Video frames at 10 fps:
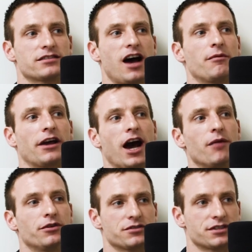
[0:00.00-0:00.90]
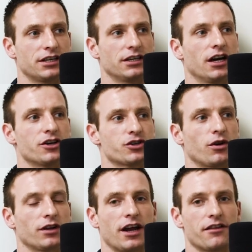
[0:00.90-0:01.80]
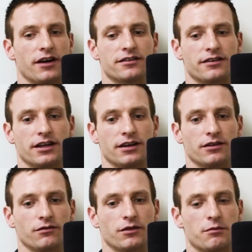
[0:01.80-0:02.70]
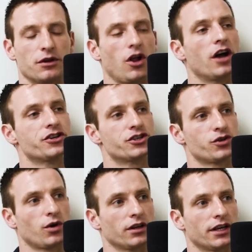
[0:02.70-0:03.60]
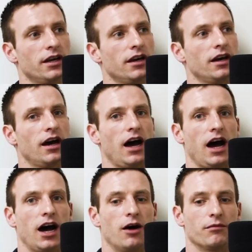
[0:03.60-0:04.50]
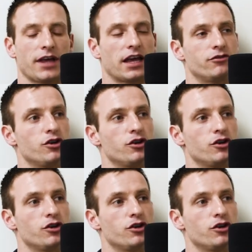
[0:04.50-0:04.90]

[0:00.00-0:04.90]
coming mm. up. Mm-hmm. You'll see uh, shortly another entity going to be launching shortly. Um, can't give too